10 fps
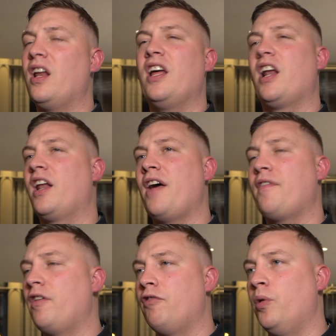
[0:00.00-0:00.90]
it'll
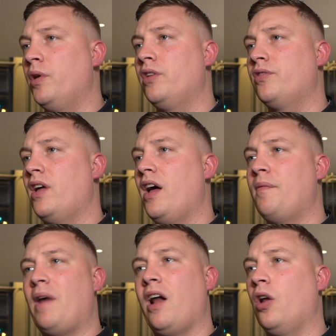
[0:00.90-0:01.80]
never ruin us.
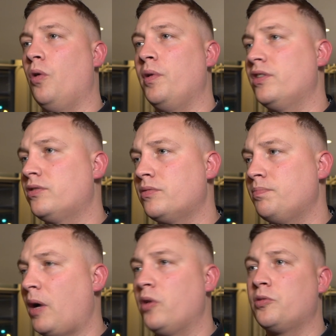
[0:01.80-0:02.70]
I'll always
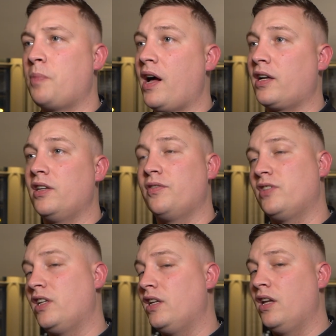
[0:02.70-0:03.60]
bounce back. You've
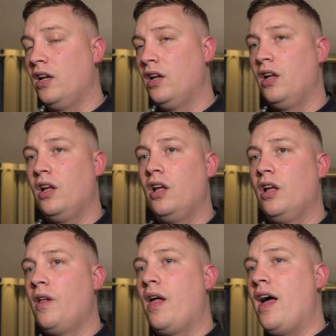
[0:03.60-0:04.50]
seen
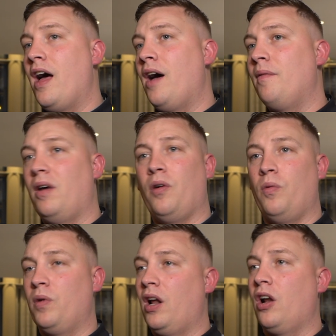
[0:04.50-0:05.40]
when
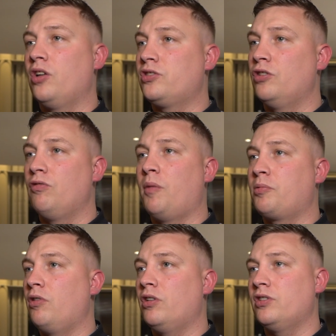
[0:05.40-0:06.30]
I lost to Rob
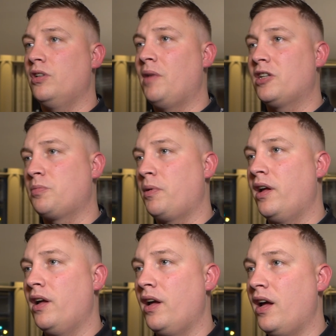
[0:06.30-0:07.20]
Cross at the match
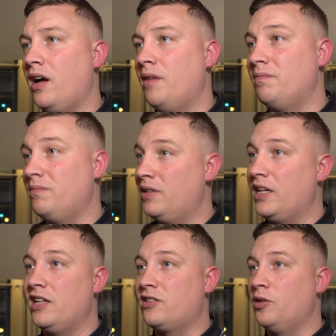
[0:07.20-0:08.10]
play,
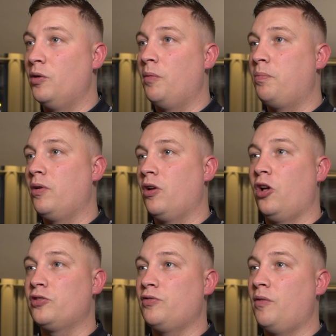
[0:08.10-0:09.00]
8-2 up,
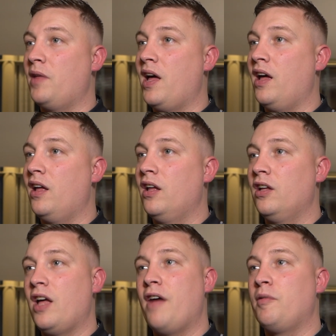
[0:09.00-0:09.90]
lost from there.
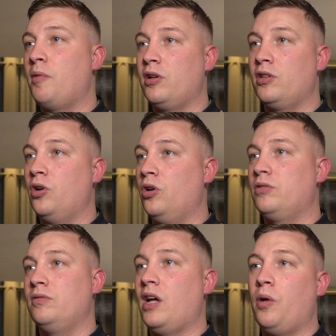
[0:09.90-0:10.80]
Everybody thought
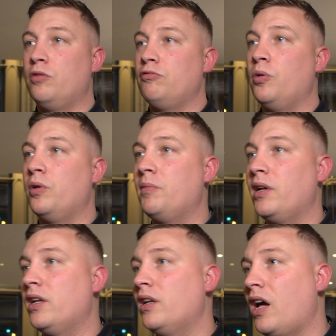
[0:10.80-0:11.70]
that would ruin
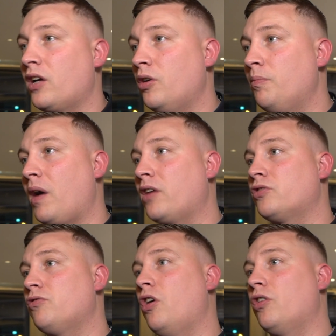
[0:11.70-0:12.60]
me, and I come back
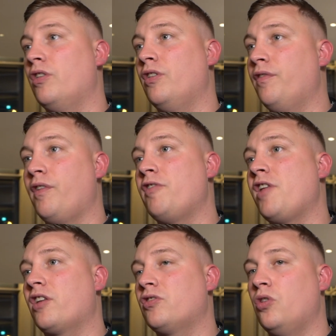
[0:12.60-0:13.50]
strong the very
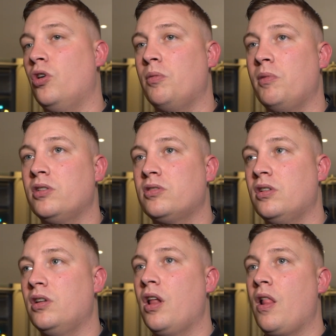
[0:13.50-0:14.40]
next tournament, and